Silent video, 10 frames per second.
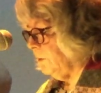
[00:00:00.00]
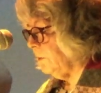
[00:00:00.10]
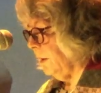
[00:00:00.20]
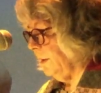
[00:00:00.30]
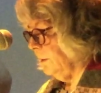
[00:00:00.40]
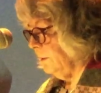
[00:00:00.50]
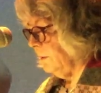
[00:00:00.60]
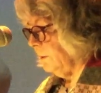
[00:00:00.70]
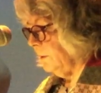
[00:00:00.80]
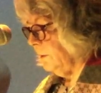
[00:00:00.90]

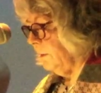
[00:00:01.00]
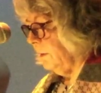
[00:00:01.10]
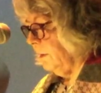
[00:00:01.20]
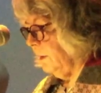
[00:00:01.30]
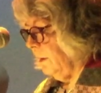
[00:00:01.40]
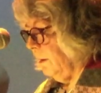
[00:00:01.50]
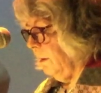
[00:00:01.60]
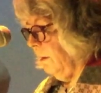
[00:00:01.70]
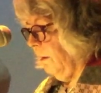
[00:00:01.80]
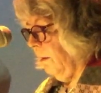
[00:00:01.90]
trident.
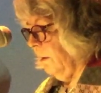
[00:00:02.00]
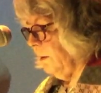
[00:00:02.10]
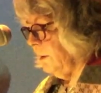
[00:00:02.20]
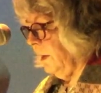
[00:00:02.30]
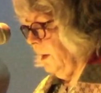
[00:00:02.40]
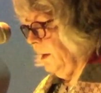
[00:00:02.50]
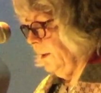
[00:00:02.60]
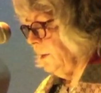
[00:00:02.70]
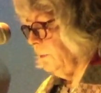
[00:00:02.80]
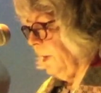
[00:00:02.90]
Hard
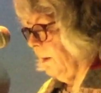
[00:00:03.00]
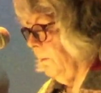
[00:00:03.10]
lines make a